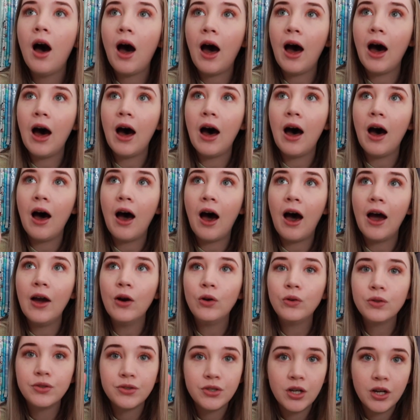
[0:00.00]
I
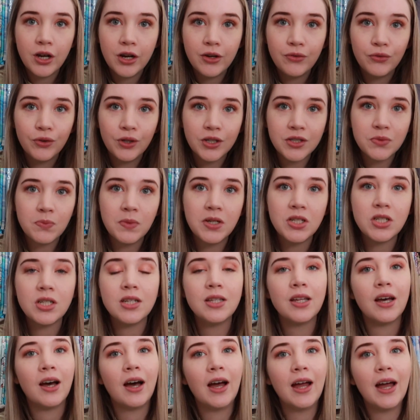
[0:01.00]
also forgot to
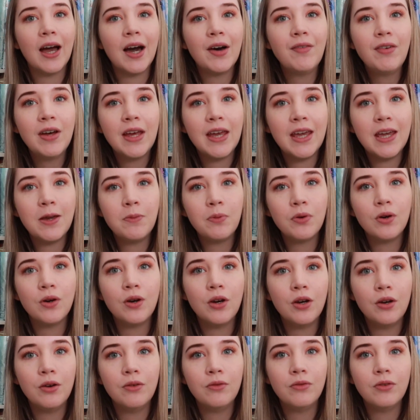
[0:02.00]
mention that I have a heap
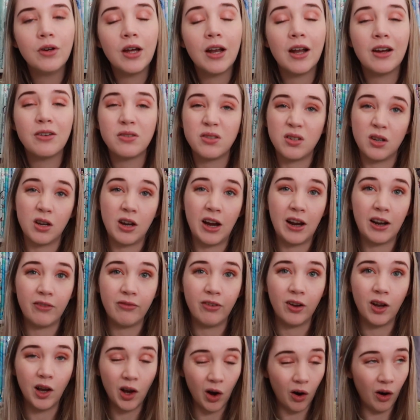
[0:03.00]
of, and I also kind of
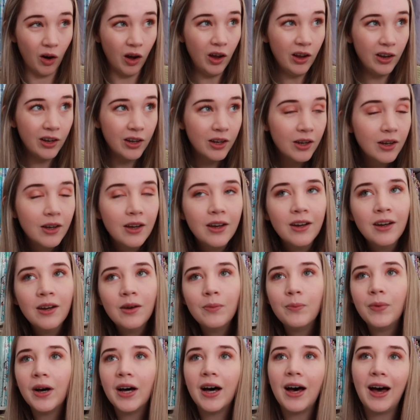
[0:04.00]
forgot,
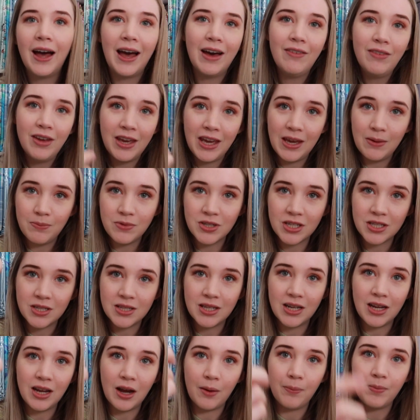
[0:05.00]
but I have a heap just
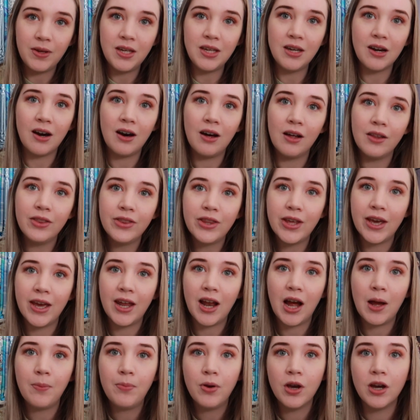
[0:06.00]
sitting up here
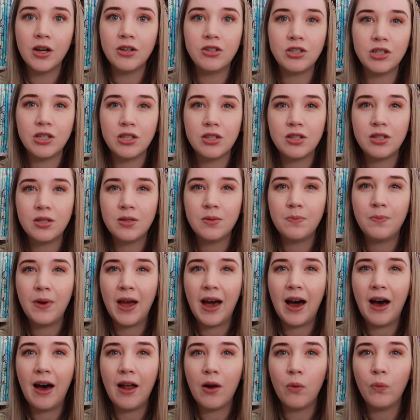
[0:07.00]
that I purchased
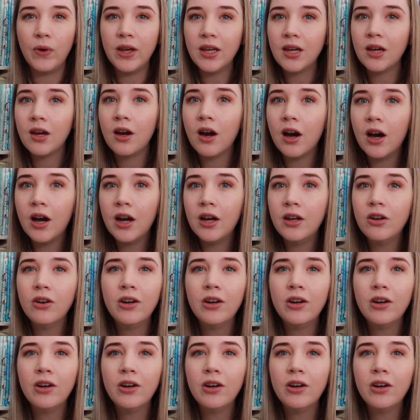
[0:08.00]
about a week ago.